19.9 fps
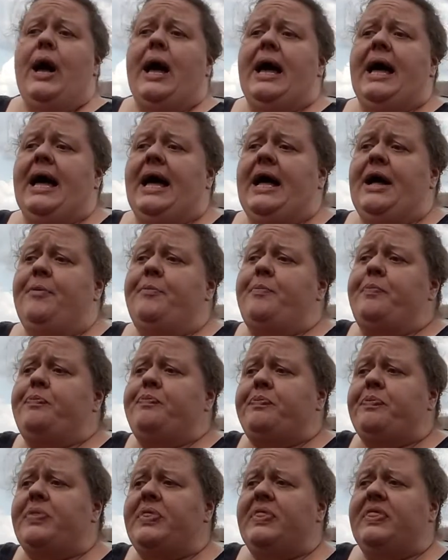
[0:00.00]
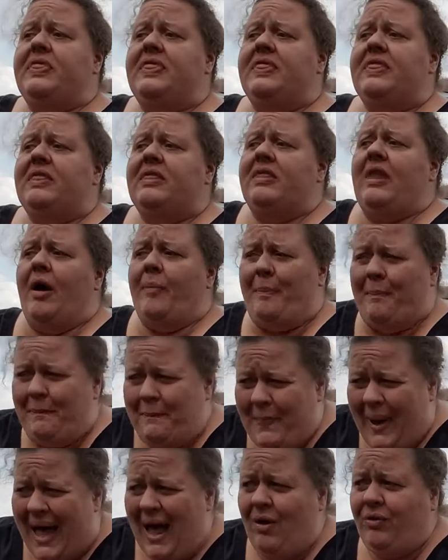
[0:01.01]

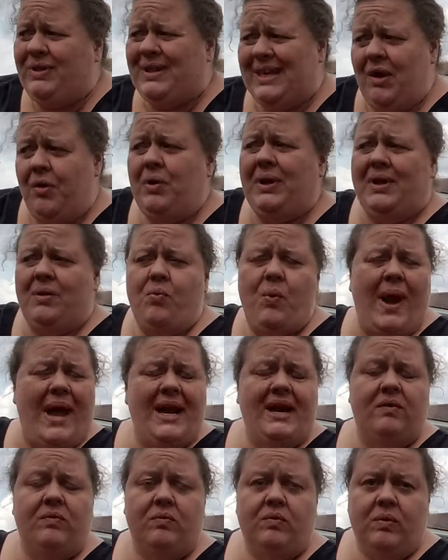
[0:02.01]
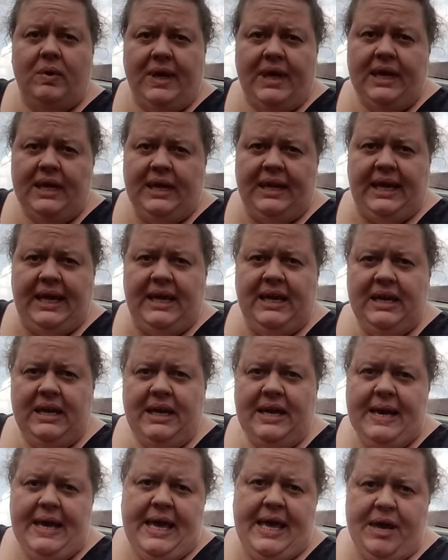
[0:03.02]
About the only way to really
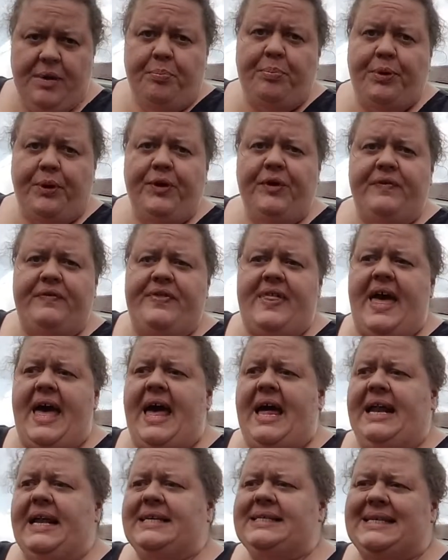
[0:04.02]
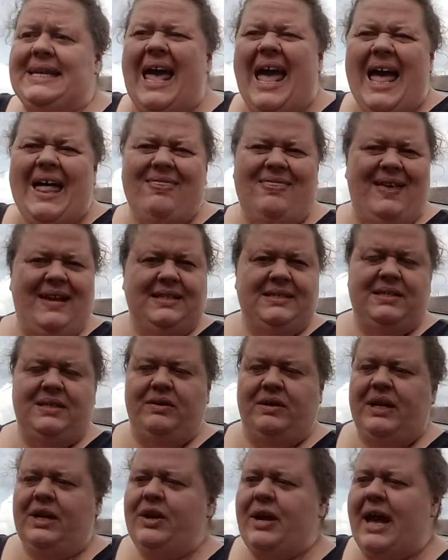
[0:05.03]
improve that is to add things
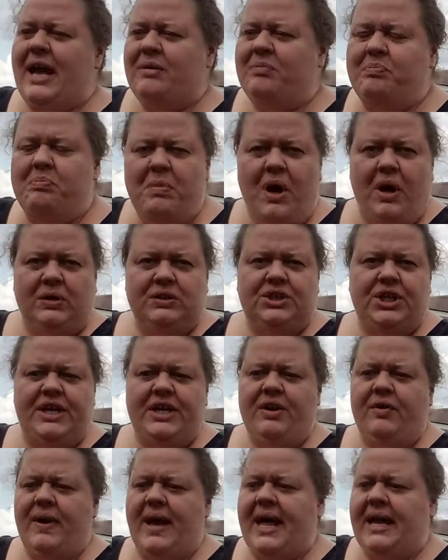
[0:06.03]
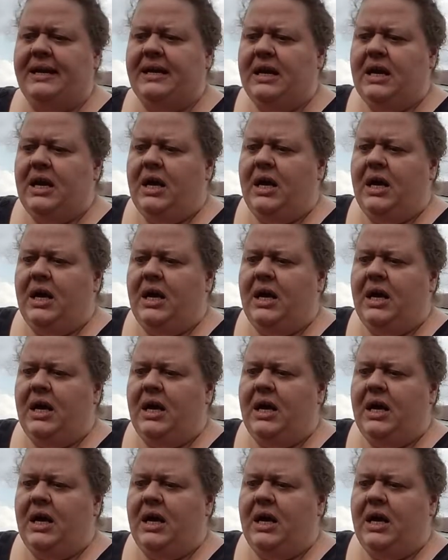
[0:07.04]
to it. You add mulch, and you add